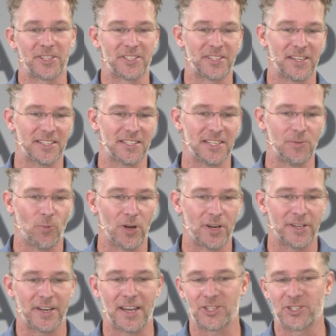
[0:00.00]

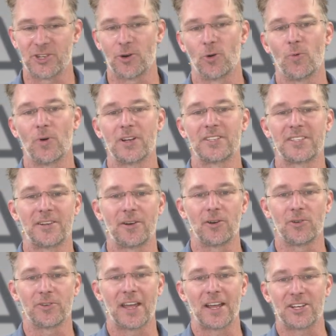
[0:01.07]

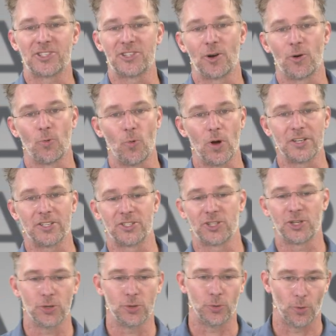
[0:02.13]

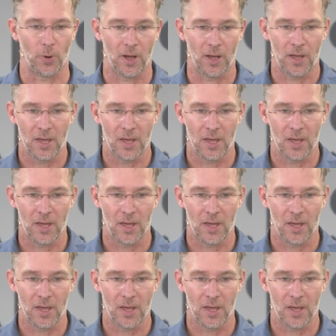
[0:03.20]
61-010-012.